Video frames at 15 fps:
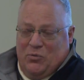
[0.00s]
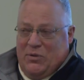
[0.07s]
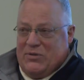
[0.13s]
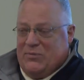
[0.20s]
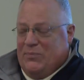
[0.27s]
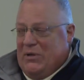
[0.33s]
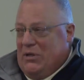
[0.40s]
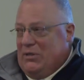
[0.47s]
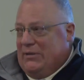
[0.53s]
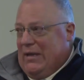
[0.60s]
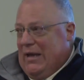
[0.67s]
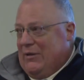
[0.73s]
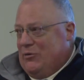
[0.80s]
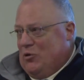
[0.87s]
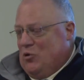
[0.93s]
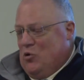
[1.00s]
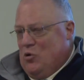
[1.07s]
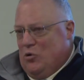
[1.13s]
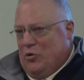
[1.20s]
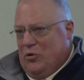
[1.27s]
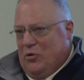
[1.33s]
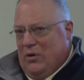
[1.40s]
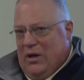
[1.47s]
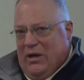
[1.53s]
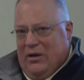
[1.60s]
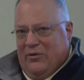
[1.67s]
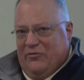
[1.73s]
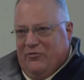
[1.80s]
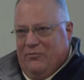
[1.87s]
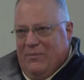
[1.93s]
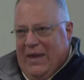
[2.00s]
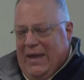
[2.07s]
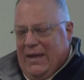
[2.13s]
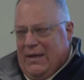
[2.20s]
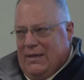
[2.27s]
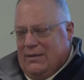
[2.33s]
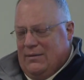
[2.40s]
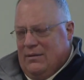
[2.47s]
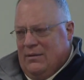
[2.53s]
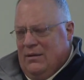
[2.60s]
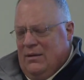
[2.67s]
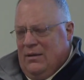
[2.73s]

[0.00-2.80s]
was built at the corner of Main